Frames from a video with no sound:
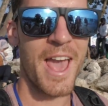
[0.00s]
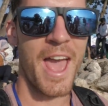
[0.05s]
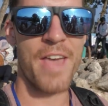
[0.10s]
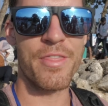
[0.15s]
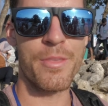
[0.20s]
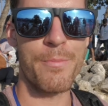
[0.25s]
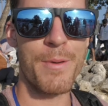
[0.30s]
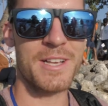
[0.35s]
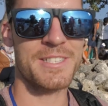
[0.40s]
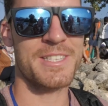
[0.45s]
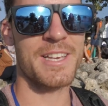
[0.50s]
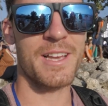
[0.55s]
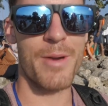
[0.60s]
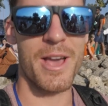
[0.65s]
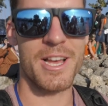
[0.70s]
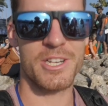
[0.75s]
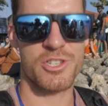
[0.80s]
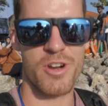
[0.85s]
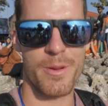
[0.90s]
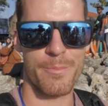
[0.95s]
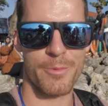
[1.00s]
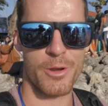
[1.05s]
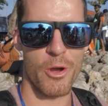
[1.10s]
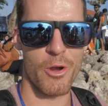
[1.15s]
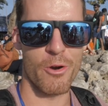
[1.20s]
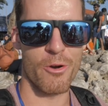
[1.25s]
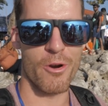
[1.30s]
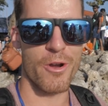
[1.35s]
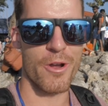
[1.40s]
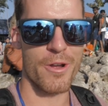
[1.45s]
And the best thing about
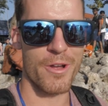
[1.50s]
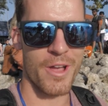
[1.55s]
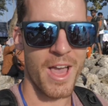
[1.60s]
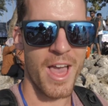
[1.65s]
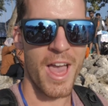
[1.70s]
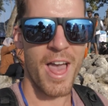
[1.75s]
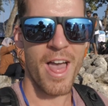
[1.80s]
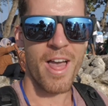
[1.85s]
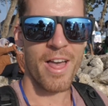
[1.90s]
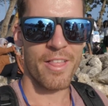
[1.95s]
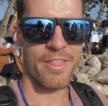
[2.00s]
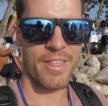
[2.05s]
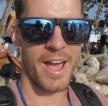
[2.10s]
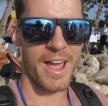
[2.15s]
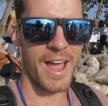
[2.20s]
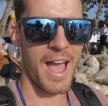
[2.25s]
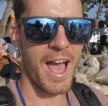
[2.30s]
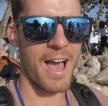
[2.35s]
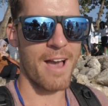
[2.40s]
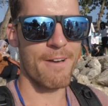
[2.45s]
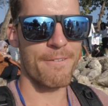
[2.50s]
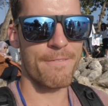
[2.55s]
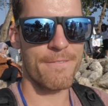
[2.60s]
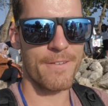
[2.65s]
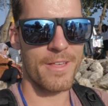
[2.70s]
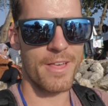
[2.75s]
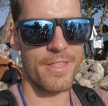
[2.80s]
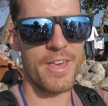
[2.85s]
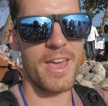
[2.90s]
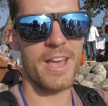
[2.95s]
TripGuru, they
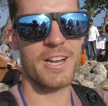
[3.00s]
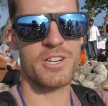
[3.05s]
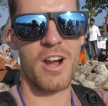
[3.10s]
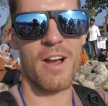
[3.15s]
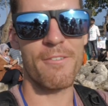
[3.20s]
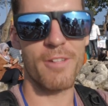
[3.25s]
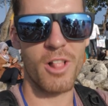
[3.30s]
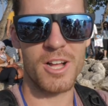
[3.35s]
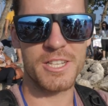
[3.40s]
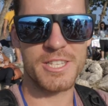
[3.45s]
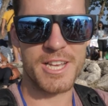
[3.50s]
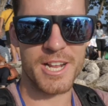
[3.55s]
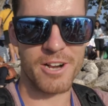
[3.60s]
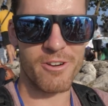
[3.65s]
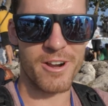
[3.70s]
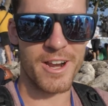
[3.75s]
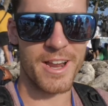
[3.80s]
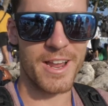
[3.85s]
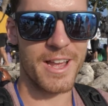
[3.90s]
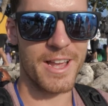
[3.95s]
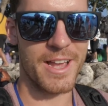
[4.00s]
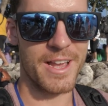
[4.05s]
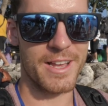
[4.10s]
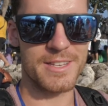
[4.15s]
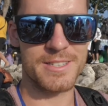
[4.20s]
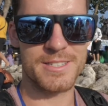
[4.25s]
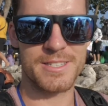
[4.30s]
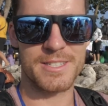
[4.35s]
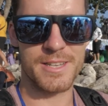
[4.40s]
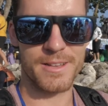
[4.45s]
have their travel itinerary
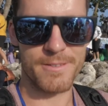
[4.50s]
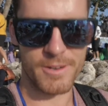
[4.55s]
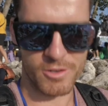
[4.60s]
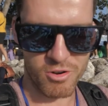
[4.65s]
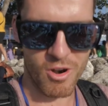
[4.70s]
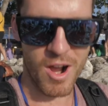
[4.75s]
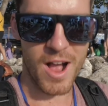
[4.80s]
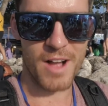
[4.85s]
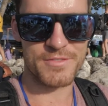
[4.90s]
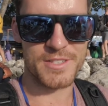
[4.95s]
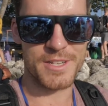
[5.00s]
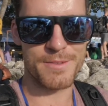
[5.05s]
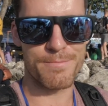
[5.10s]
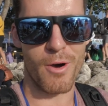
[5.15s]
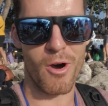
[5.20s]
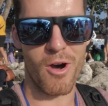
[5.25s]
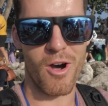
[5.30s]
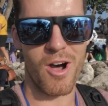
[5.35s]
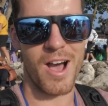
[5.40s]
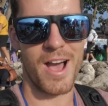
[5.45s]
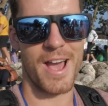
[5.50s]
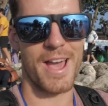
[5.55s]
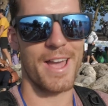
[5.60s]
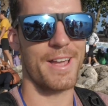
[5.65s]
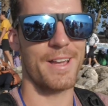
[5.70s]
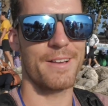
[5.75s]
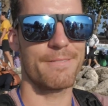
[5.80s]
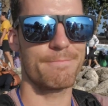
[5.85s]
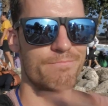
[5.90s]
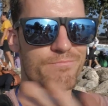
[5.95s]
is crafted
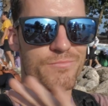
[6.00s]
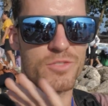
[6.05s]
by